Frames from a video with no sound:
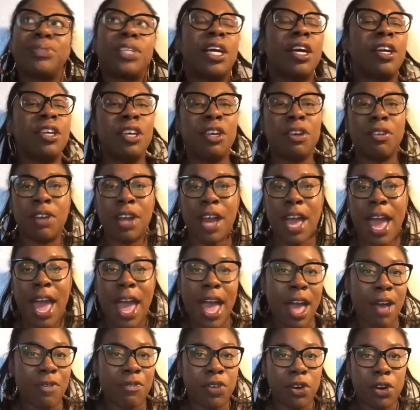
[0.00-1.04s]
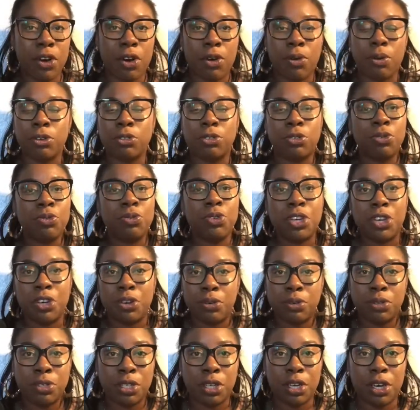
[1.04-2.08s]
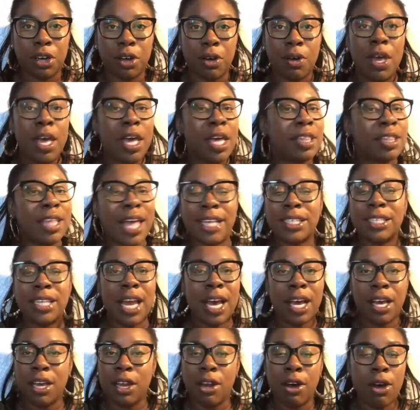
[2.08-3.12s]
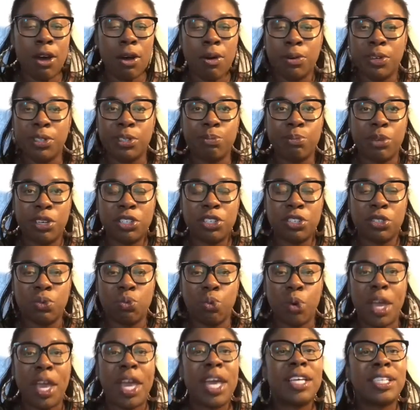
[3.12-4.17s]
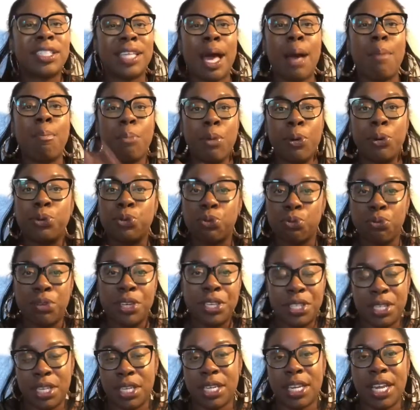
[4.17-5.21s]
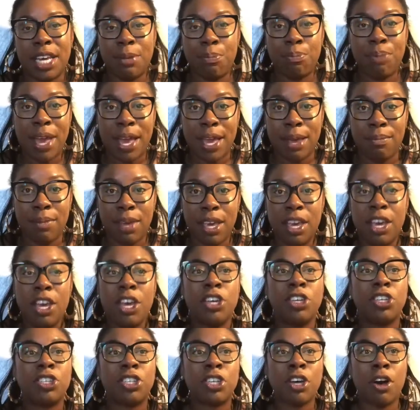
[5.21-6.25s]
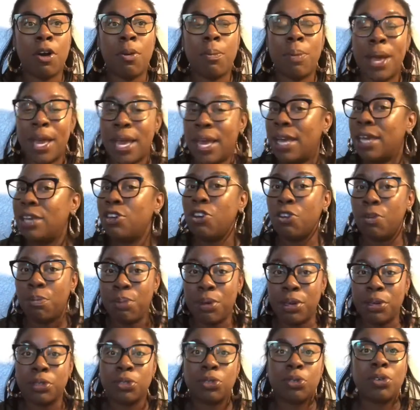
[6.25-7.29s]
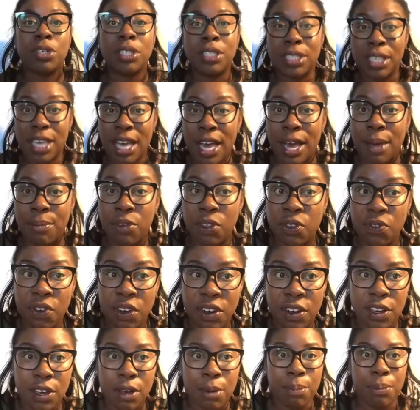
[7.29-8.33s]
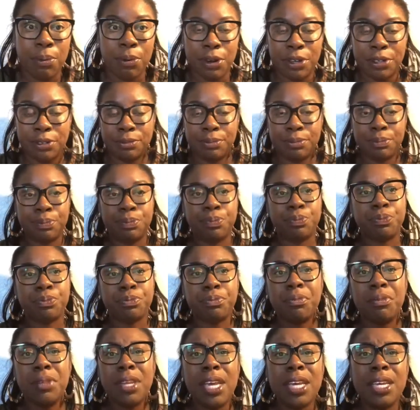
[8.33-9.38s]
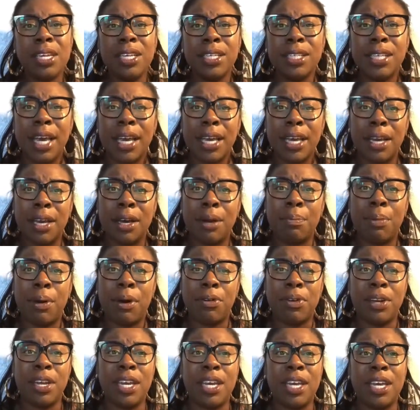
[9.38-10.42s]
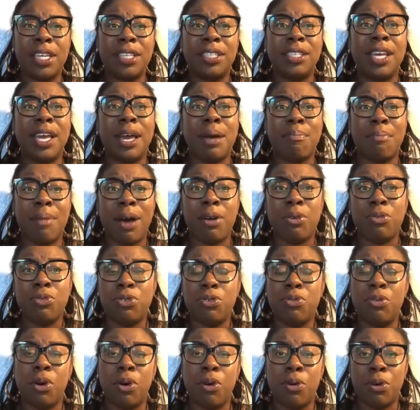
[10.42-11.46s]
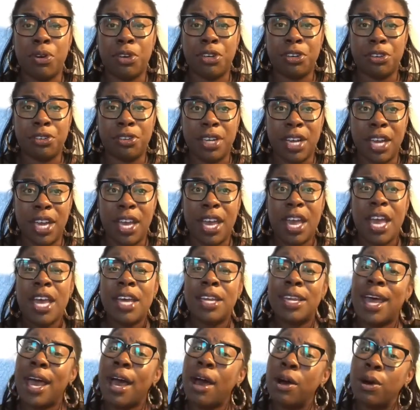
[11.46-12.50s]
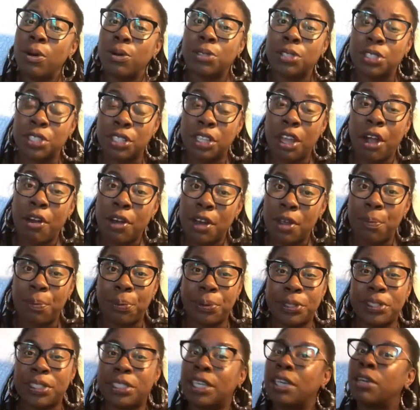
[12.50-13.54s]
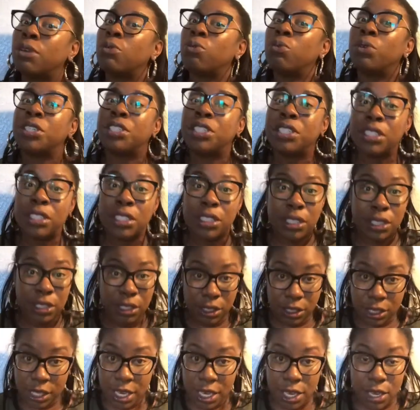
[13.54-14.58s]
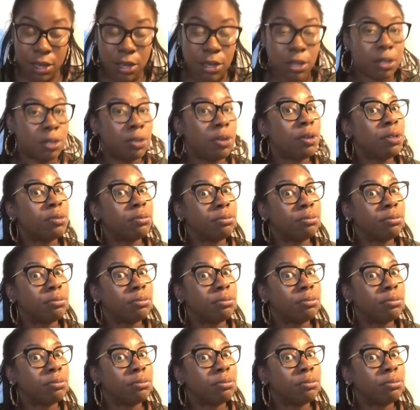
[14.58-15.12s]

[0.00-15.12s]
a year and a half ago or 2 years ago. That's not going to hold as much as weight as that most recent late payment. So paying your bills on time is very important. The second component is the amount you owe on your debt. That holds 30%, which is still